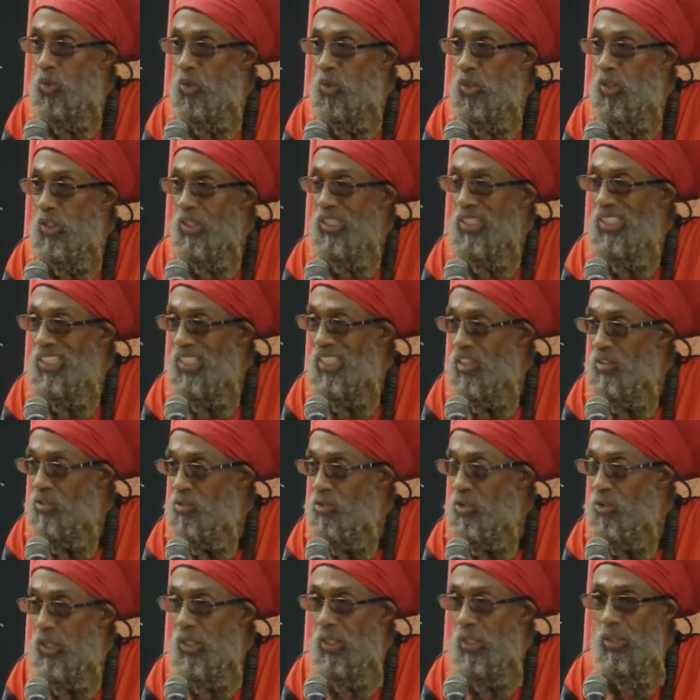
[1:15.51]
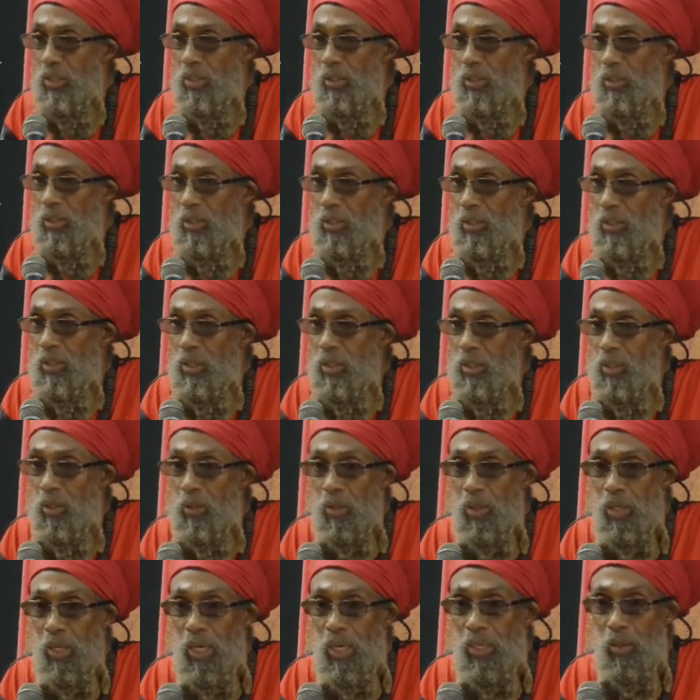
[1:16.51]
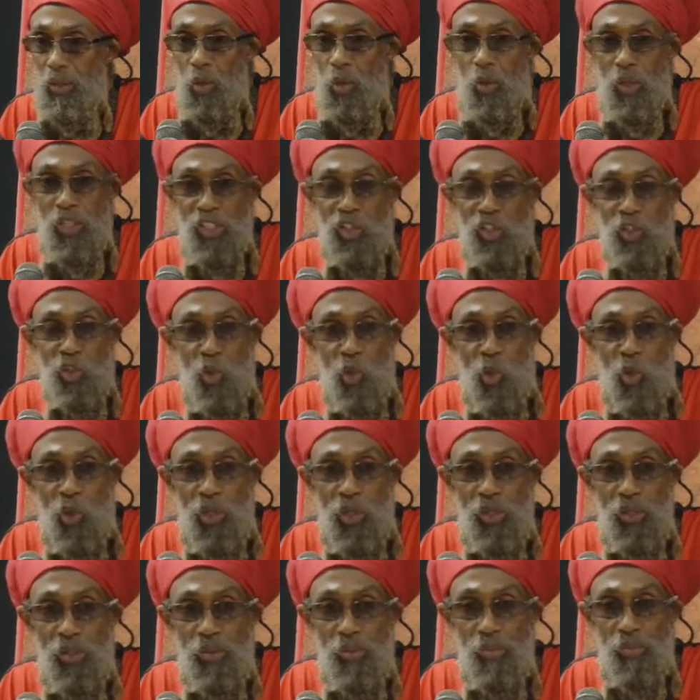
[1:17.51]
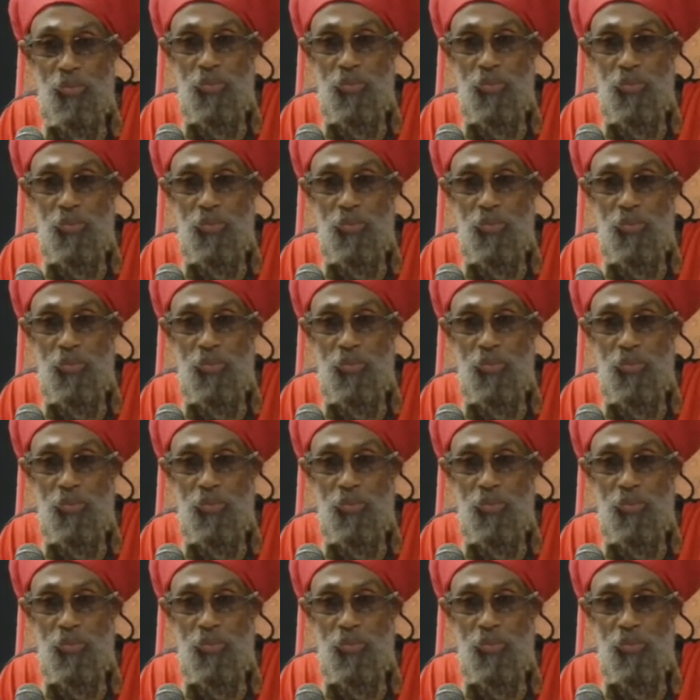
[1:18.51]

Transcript: slavery, you know, and our struggle,